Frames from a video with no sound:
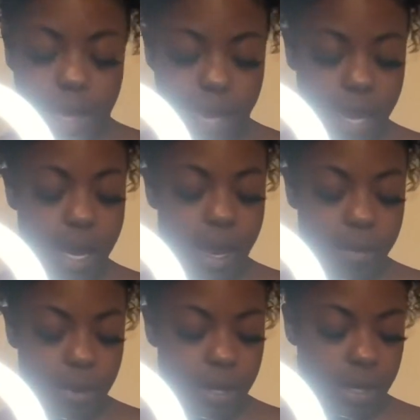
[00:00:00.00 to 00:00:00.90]
and I'm
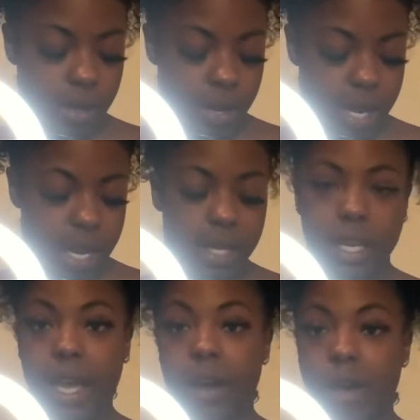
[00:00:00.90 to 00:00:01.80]
gonna go ahead and
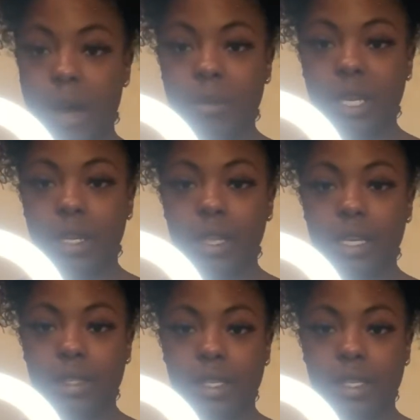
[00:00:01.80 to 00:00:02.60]
count how many clicks